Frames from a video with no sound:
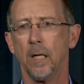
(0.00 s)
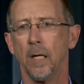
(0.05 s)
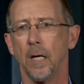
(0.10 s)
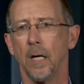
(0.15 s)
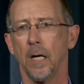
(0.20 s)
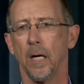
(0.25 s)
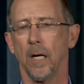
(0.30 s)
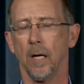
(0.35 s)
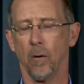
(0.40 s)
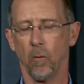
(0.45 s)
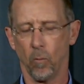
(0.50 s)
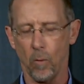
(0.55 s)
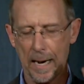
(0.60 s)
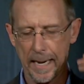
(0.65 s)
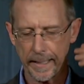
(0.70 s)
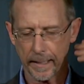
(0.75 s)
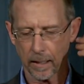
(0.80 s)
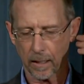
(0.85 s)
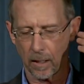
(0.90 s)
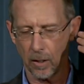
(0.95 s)
uh,
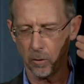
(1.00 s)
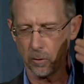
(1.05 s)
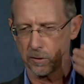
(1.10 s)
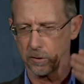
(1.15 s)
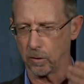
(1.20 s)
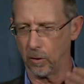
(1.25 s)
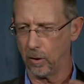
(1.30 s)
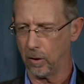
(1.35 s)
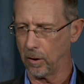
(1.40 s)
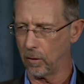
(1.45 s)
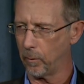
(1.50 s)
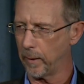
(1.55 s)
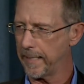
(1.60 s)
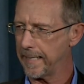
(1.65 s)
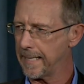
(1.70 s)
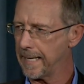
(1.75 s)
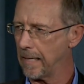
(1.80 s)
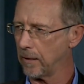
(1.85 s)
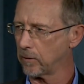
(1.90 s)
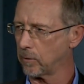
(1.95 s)
white clothes all the way
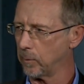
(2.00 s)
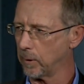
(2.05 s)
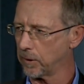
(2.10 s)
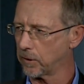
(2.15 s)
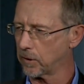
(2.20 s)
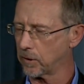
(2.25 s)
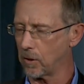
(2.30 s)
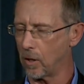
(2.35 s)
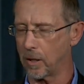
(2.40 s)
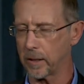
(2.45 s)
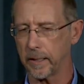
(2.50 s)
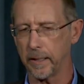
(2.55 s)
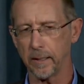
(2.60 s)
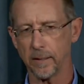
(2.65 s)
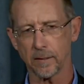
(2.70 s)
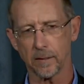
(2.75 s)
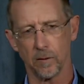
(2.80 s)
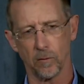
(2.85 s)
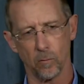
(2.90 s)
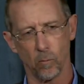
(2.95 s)
down to her
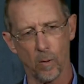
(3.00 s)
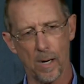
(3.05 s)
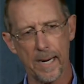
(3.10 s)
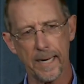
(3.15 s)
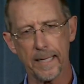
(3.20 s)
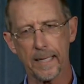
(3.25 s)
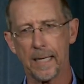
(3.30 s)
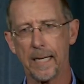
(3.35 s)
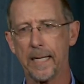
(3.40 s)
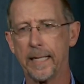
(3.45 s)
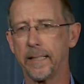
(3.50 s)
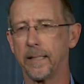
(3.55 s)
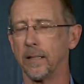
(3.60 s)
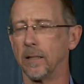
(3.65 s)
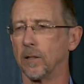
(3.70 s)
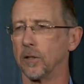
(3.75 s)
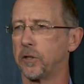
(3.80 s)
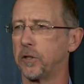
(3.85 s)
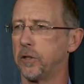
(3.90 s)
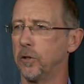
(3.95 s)
stockings and white high
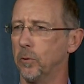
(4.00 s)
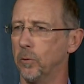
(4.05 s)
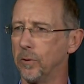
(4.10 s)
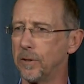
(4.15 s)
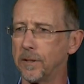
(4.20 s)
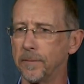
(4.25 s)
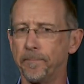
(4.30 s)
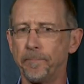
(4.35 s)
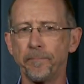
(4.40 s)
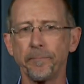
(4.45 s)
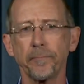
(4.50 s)
heeled shoes.